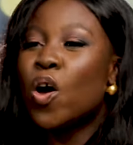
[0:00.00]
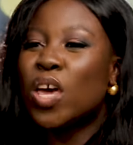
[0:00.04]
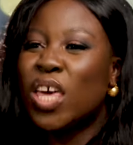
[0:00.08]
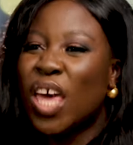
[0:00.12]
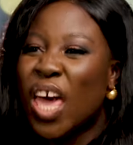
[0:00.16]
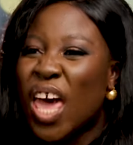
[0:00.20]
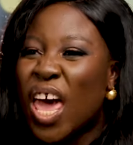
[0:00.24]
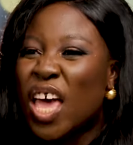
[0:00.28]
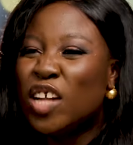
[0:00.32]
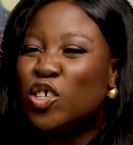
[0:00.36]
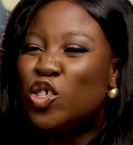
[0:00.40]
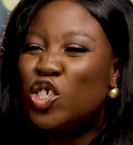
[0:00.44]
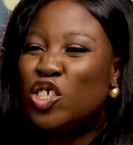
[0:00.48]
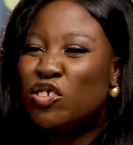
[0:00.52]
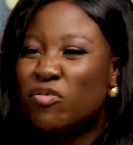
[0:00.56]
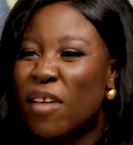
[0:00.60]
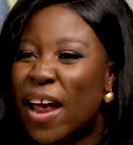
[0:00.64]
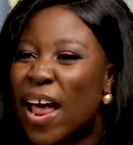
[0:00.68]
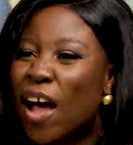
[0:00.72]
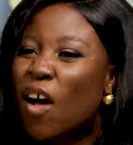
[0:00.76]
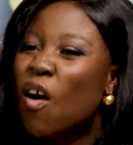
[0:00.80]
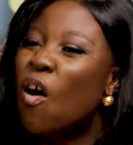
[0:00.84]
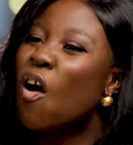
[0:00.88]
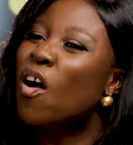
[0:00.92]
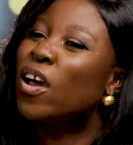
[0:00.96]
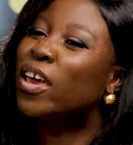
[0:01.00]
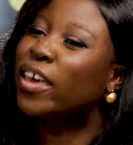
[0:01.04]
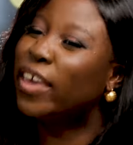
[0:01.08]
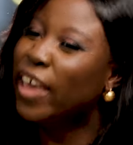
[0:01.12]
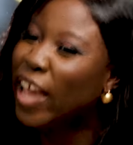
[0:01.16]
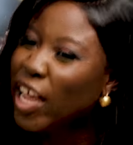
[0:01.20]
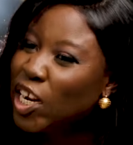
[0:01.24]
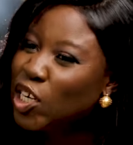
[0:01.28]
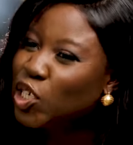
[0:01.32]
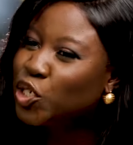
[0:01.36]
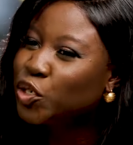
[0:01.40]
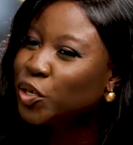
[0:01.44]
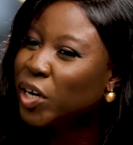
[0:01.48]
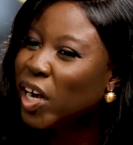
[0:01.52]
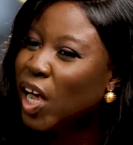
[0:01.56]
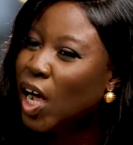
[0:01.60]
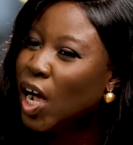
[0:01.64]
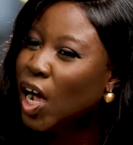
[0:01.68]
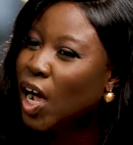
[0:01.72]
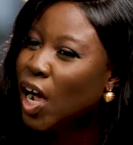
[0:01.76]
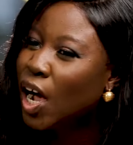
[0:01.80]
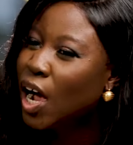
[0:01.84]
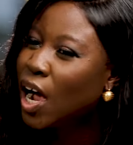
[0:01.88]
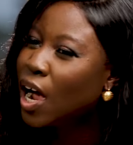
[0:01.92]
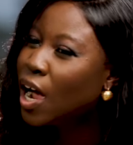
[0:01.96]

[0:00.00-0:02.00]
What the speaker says: Okay, Drake or Kendrick?